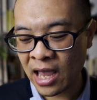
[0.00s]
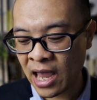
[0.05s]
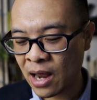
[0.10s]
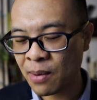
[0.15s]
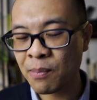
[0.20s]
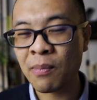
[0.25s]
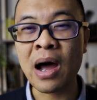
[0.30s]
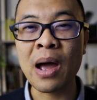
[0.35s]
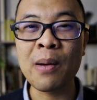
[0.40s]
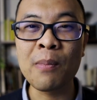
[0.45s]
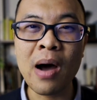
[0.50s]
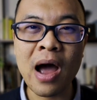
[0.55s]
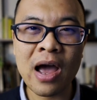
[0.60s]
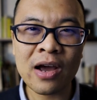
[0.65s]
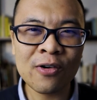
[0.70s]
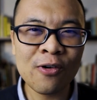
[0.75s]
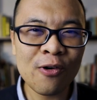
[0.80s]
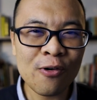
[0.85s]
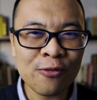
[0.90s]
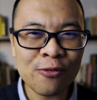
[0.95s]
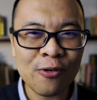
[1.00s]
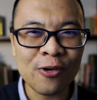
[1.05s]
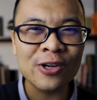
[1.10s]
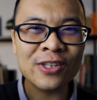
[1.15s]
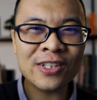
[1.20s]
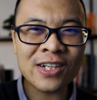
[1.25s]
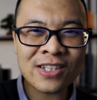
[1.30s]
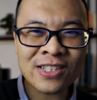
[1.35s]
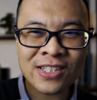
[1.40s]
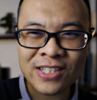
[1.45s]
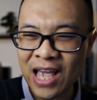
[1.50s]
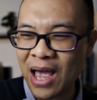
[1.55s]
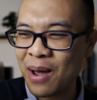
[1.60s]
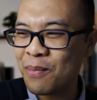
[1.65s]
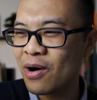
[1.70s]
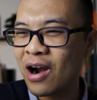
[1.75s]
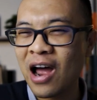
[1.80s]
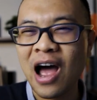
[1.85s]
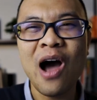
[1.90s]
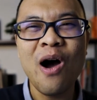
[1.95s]
and my Micro Four Thirds
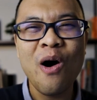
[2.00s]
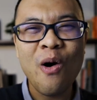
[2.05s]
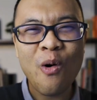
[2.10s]
camera.